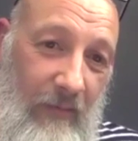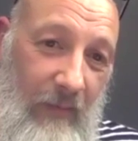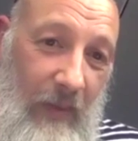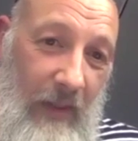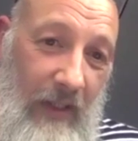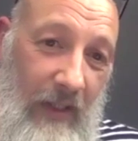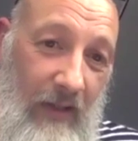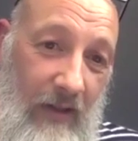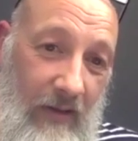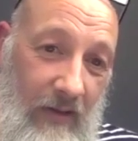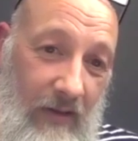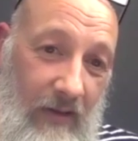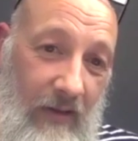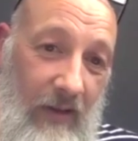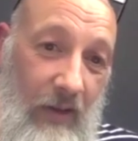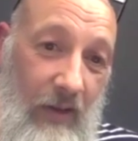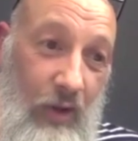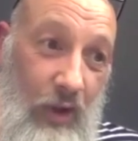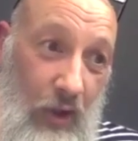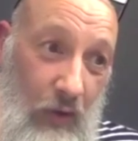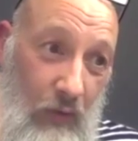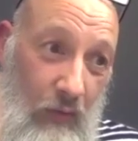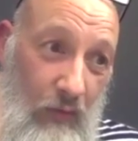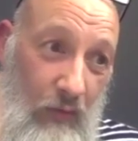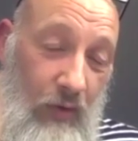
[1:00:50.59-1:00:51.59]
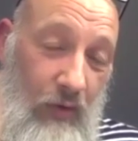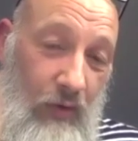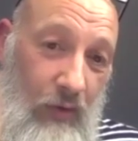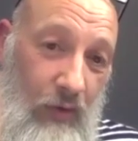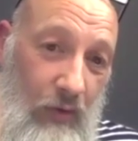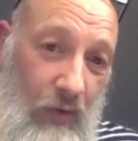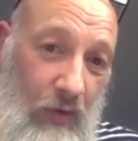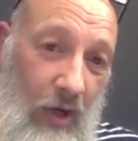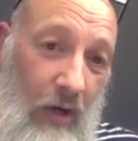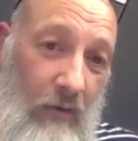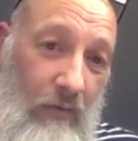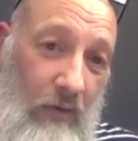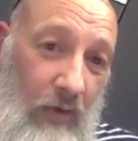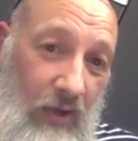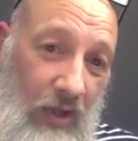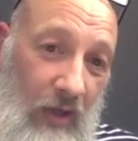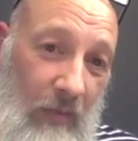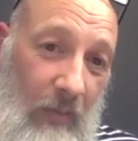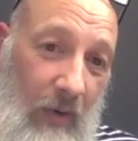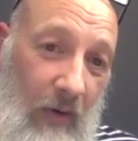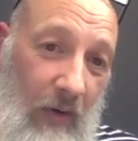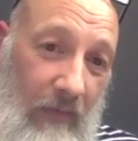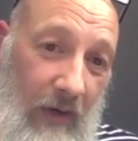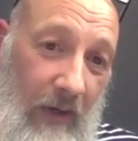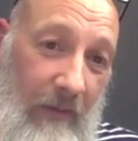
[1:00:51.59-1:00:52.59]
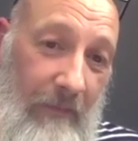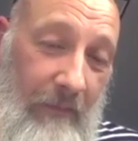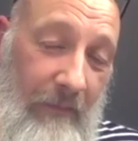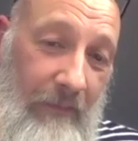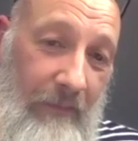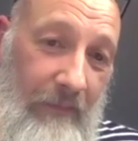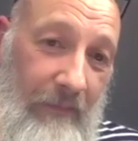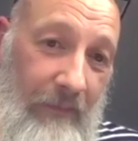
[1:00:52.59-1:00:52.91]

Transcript: because the children took ownership of it.